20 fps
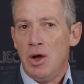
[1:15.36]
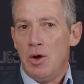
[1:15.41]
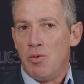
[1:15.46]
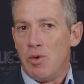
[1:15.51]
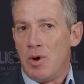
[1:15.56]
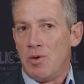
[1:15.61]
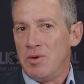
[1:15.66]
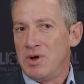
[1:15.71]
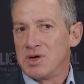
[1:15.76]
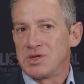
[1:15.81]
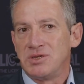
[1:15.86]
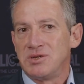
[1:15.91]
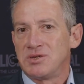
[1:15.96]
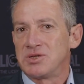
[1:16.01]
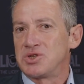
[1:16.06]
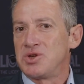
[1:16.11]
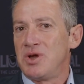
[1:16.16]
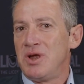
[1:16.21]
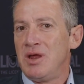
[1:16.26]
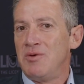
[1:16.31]
what works in
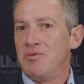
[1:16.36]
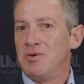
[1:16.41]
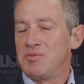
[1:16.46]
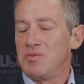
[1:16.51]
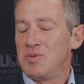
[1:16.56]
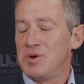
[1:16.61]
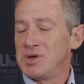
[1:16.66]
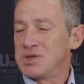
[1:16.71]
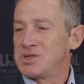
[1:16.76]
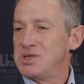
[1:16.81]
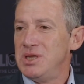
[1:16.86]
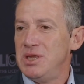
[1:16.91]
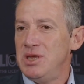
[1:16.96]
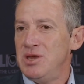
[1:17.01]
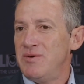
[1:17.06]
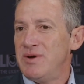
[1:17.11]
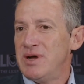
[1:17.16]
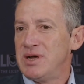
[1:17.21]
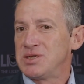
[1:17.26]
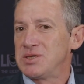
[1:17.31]
Australia, what works in the
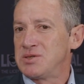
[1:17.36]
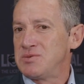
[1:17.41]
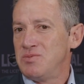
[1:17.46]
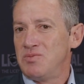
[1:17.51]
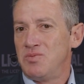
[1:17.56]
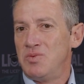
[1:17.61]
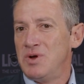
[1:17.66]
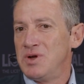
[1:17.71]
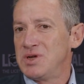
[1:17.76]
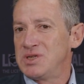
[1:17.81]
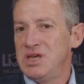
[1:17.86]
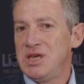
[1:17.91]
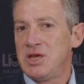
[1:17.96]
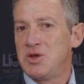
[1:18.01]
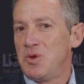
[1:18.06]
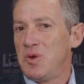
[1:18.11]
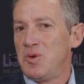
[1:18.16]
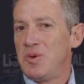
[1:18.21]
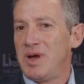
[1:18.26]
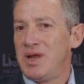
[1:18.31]
US, works
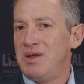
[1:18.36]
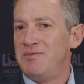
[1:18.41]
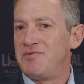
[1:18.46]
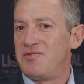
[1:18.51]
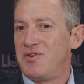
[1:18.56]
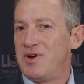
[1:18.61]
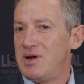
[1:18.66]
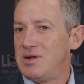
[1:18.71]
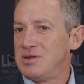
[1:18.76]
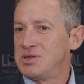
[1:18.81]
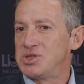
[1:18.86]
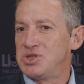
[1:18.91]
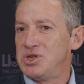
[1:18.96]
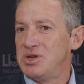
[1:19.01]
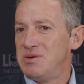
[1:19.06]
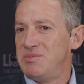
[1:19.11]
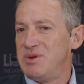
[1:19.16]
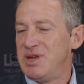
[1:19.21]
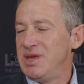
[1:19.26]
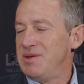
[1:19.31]
equally well in France,
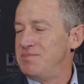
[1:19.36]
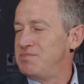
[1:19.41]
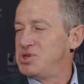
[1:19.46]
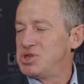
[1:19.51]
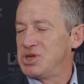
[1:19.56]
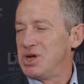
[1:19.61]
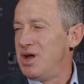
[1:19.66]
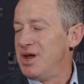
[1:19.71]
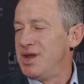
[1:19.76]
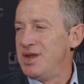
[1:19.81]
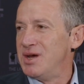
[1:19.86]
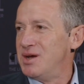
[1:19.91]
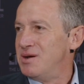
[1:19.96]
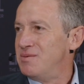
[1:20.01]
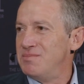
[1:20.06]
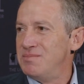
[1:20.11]
Germany, China.